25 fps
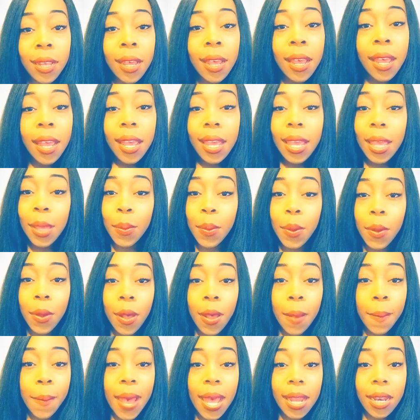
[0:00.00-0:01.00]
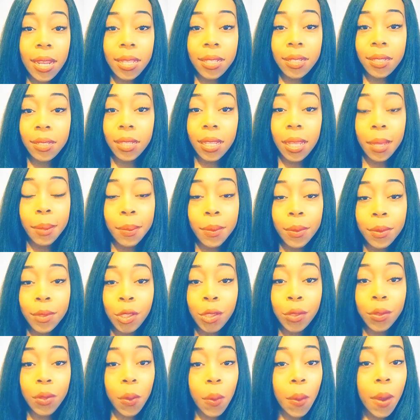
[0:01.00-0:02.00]
he woke up out of his sleep
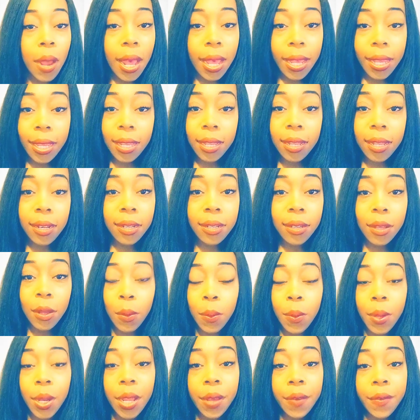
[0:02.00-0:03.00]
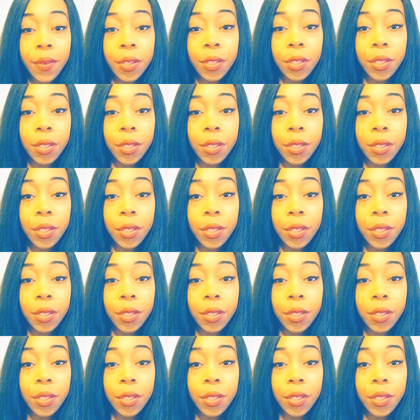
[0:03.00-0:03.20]
crying or whatever.